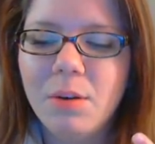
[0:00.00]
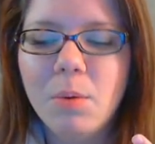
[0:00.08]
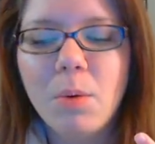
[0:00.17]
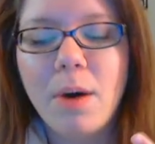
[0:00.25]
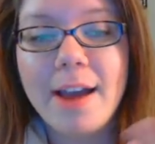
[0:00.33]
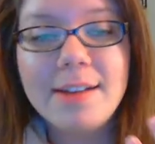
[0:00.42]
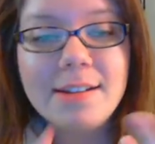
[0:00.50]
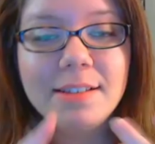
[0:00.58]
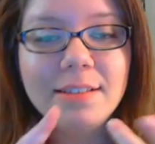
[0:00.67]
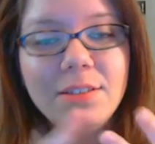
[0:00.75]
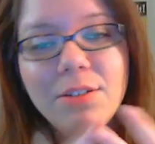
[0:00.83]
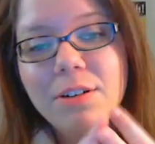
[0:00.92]
Why
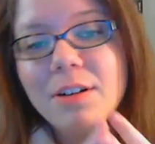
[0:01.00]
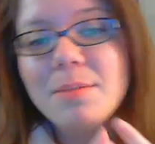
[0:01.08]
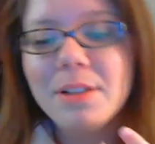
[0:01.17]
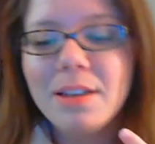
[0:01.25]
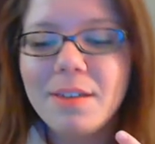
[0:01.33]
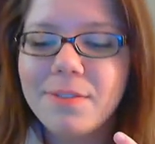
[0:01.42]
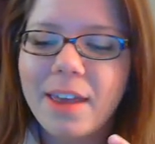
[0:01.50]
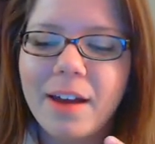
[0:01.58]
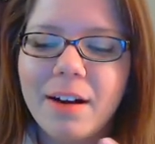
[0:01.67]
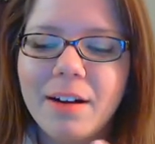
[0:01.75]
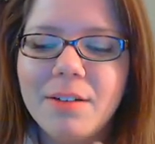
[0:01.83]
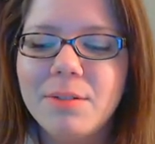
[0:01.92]
didn't Laura believe
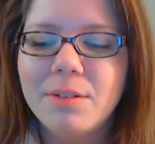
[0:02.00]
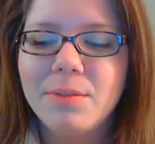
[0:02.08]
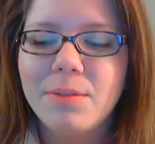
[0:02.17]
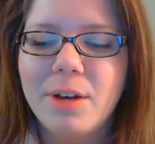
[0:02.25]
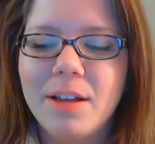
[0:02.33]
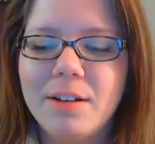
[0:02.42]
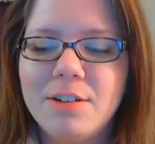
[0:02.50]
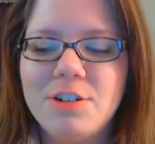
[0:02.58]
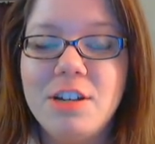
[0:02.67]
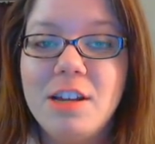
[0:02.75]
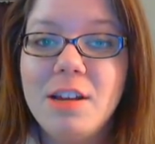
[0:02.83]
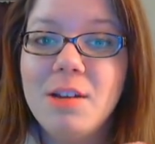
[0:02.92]
Kara when
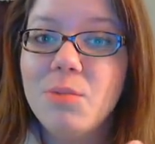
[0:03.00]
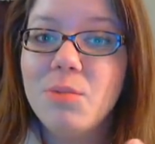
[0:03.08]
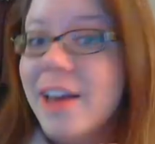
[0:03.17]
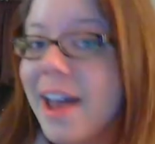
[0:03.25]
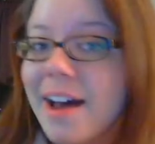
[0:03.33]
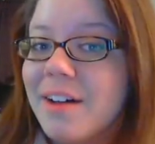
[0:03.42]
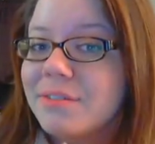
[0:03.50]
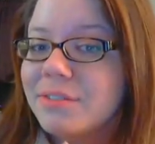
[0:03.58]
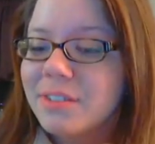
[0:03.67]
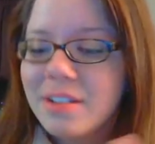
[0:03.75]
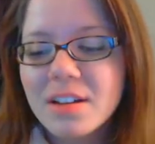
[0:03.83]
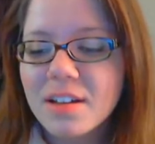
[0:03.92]
she would have?
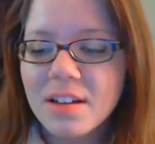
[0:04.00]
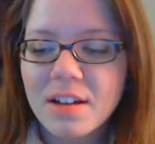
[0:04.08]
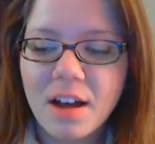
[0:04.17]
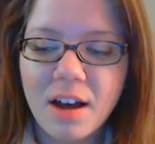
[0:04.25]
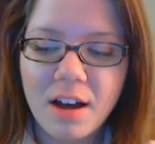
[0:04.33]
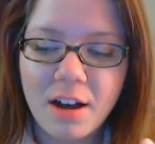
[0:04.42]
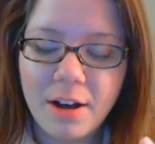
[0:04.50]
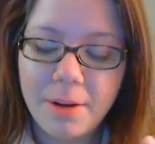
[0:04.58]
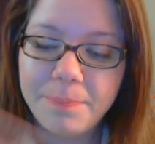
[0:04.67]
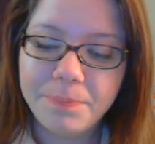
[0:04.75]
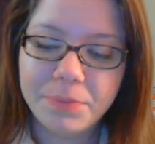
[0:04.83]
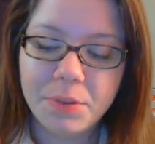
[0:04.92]

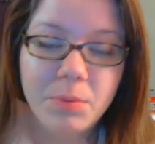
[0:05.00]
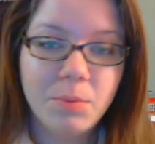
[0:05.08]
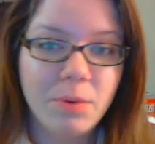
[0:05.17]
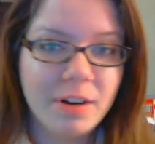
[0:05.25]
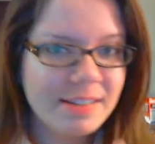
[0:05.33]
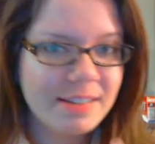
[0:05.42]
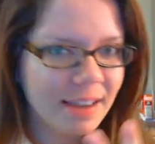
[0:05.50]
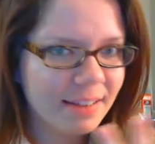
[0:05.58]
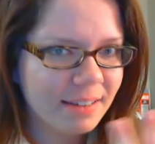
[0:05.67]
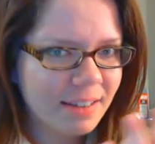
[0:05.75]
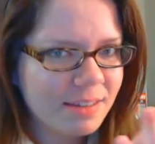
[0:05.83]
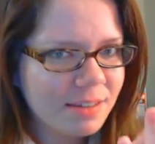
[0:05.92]
What
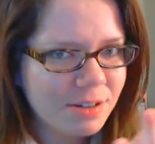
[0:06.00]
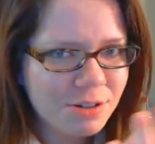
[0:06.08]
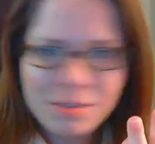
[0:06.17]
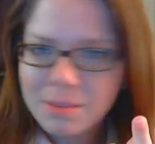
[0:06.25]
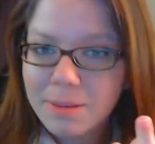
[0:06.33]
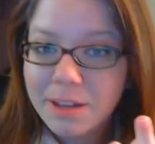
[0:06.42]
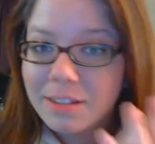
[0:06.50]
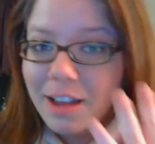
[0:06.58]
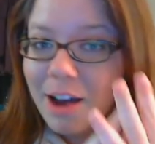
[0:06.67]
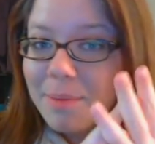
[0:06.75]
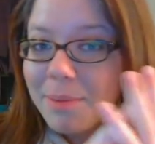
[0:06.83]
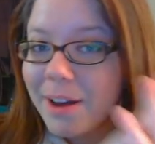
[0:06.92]
exactly is the truth about the
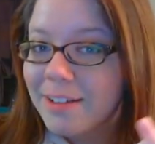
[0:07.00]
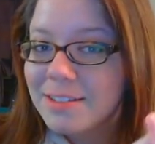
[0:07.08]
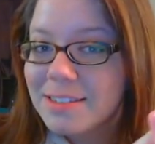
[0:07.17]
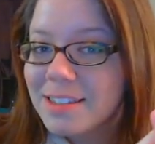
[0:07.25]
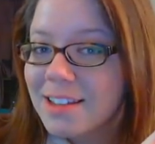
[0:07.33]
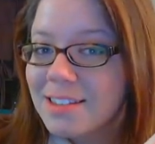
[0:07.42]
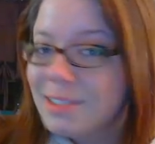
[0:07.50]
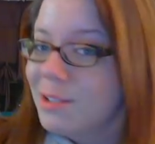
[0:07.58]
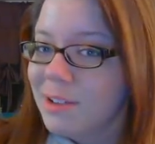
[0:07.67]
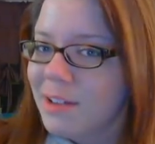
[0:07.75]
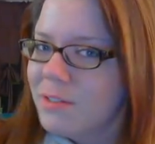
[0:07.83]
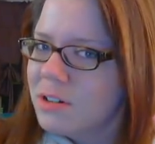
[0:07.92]
Opera House? Because
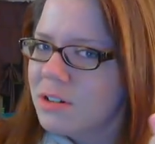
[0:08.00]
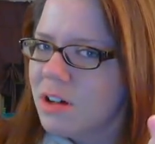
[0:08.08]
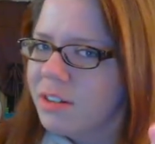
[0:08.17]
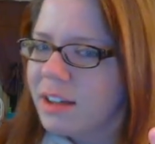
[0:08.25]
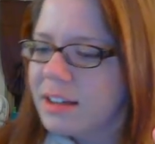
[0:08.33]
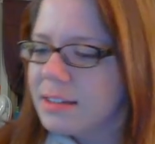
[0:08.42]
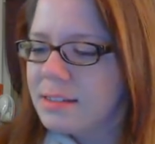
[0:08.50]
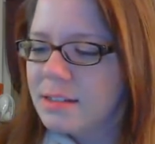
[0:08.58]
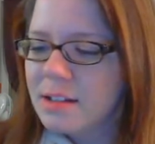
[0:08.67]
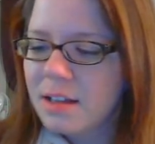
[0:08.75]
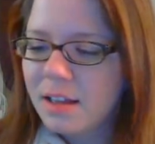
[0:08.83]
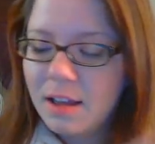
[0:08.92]
you never told us.
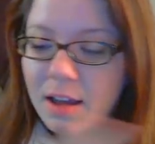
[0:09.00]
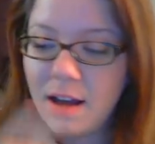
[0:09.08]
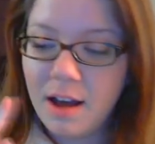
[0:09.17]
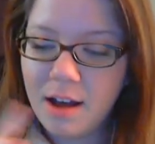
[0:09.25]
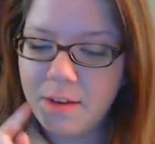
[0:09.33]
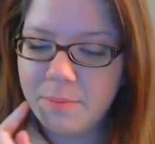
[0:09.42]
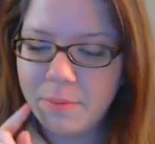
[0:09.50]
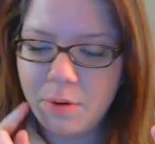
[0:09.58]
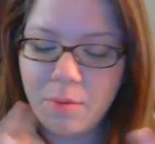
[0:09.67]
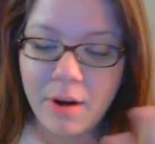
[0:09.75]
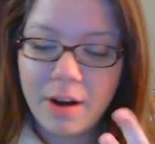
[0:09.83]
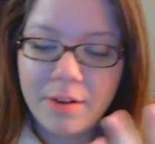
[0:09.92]

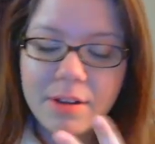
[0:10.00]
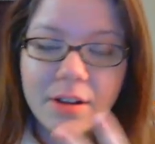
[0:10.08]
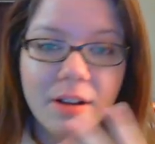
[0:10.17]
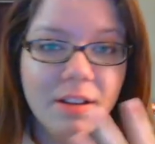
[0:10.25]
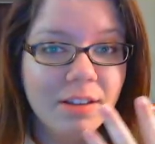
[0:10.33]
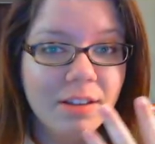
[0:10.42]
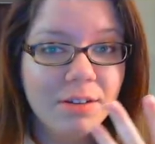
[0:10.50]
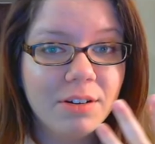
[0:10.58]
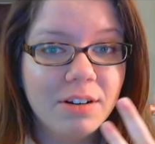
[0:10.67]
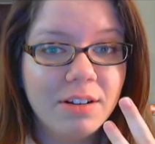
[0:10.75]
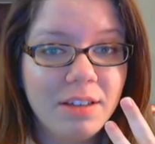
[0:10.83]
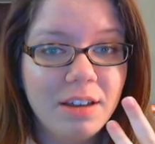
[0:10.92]
Why are we calling
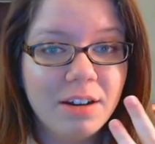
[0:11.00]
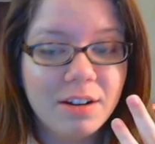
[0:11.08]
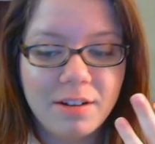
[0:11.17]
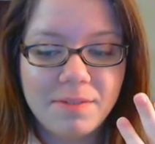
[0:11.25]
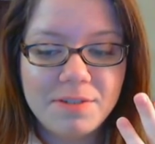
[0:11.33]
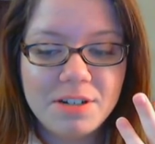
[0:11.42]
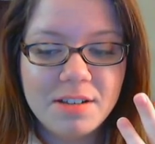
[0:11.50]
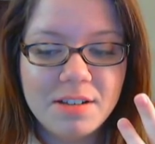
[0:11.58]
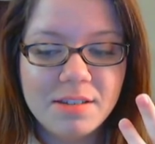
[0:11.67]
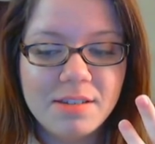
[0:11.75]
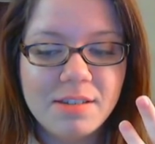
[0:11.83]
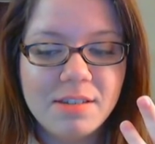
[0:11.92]
Laura a leader if she's
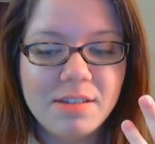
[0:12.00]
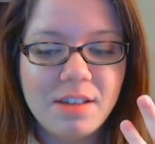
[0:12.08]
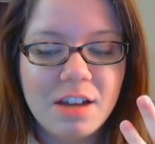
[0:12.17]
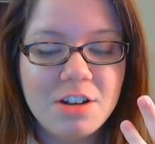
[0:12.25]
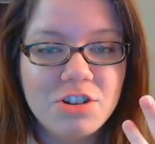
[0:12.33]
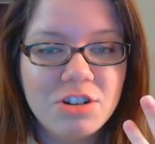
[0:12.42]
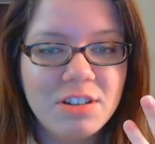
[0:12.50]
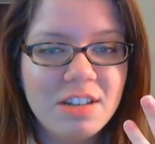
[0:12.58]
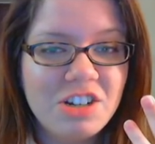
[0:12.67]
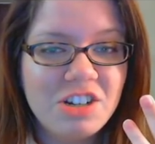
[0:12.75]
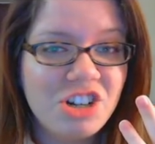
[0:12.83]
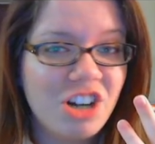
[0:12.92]

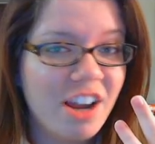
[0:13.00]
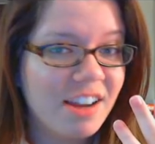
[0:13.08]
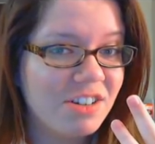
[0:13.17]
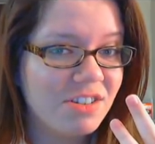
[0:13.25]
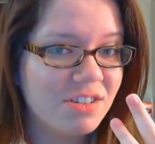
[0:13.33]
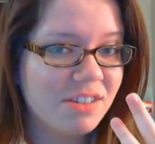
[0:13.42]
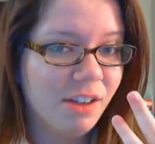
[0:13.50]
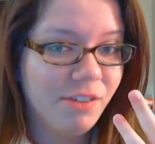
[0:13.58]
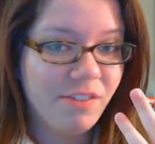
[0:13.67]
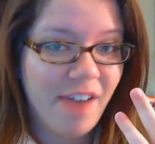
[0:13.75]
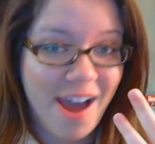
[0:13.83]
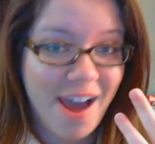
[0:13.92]
essentially checked
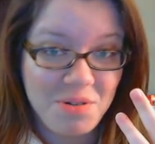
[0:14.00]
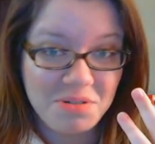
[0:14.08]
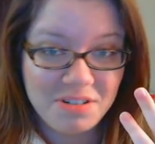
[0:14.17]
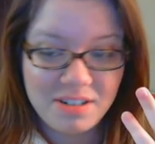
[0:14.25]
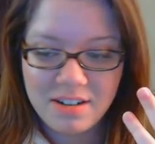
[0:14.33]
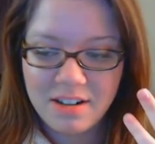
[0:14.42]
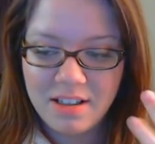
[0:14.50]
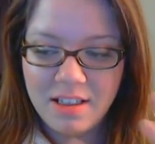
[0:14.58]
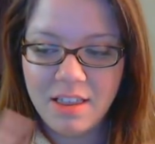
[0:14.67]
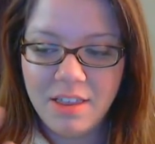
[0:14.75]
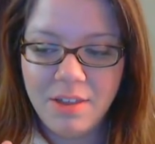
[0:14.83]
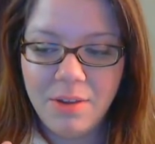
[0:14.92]
herself out?
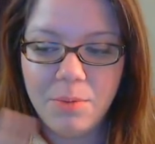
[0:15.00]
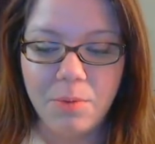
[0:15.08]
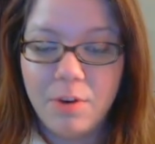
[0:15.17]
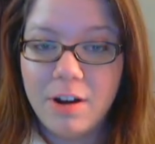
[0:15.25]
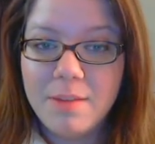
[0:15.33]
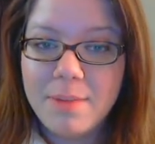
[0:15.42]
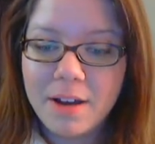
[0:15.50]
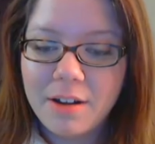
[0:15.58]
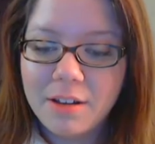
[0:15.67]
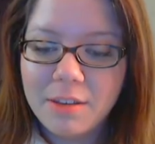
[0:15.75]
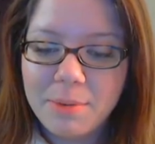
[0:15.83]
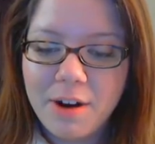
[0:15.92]
What about
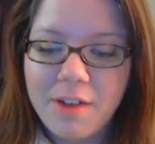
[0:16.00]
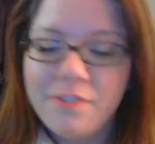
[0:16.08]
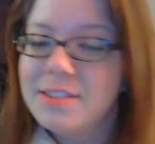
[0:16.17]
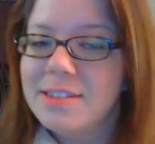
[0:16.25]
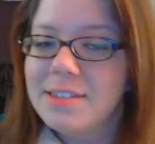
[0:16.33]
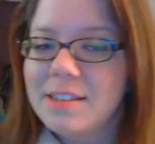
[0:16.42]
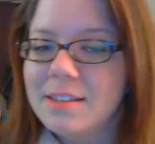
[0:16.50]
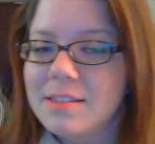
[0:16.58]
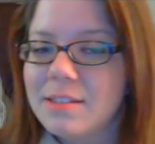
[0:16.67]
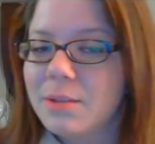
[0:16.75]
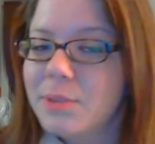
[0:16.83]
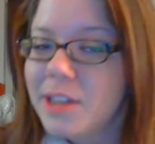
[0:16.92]
all the prophecies?
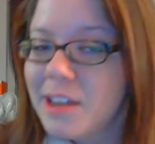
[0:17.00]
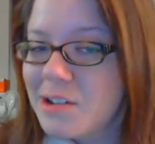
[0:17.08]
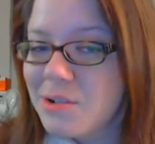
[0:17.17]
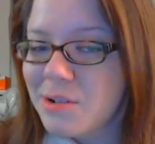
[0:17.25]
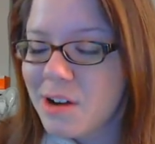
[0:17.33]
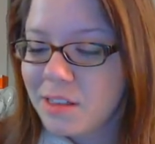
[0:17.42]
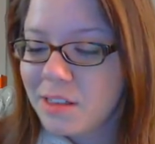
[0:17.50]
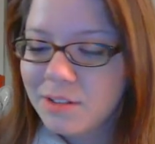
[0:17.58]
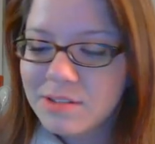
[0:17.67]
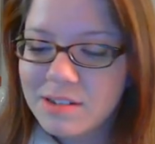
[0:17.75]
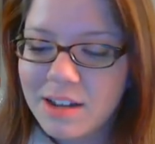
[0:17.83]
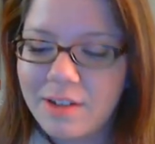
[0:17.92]
Are we ignoring
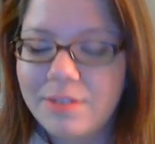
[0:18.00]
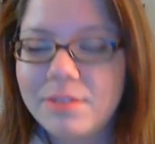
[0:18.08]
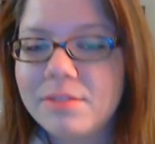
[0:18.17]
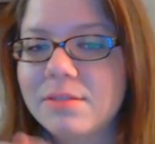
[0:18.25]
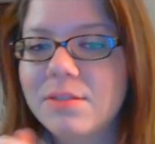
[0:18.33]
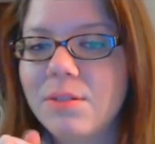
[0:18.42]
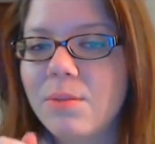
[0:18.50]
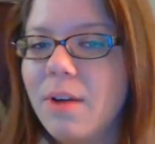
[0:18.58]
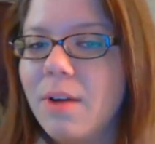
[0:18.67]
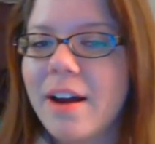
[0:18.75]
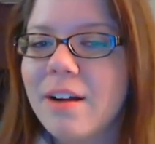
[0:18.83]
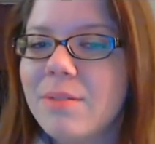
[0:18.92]
those now?
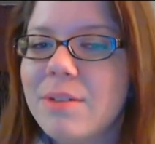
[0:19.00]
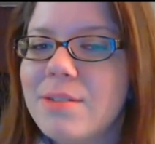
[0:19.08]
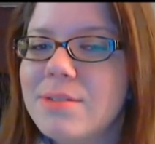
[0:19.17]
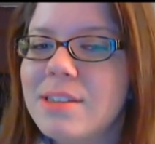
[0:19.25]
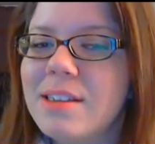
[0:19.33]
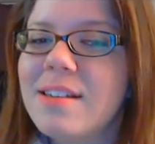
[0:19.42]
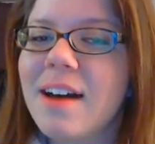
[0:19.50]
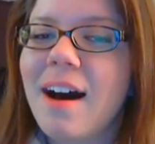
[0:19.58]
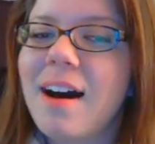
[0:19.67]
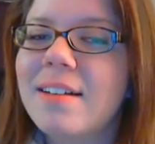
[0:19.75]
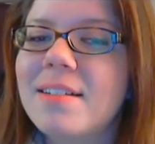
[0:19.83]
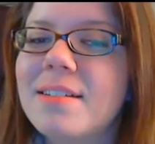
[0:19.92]
Why are we using
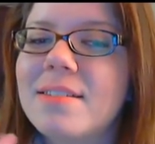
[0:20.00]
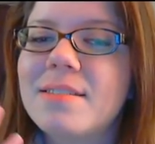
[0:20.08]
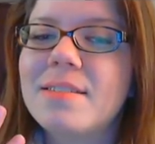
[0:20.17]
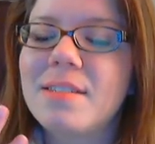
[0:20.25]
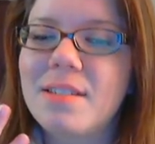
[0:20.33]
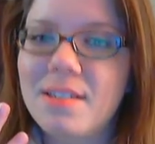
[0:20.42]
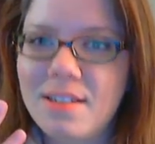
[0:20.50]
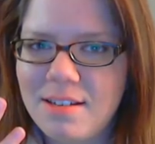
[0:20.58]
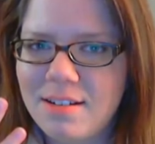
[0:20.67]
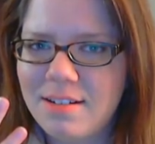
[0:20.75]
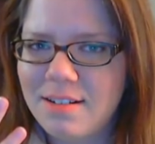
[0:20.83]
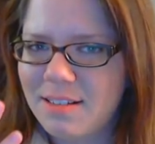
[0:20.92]
God as
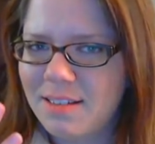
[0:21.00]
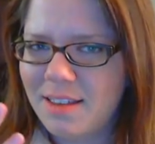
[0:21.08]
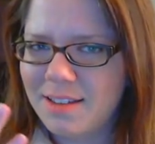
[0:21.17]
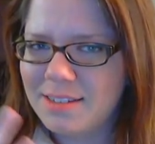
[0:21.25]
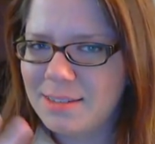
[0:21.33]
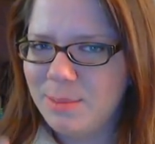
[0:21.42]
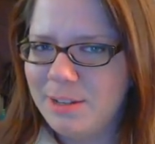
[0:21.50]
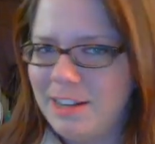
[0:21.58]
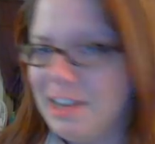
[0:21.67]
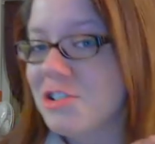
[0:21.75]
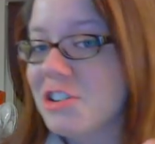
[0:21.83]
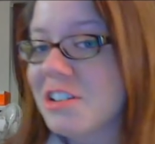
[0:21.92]
an
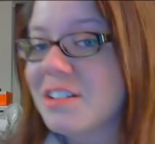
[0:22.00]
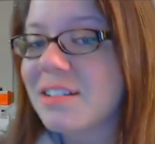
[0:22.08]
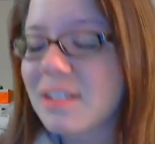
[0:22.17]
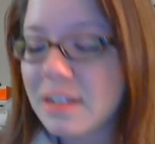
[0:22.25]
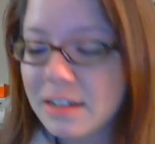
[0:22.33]
explanation?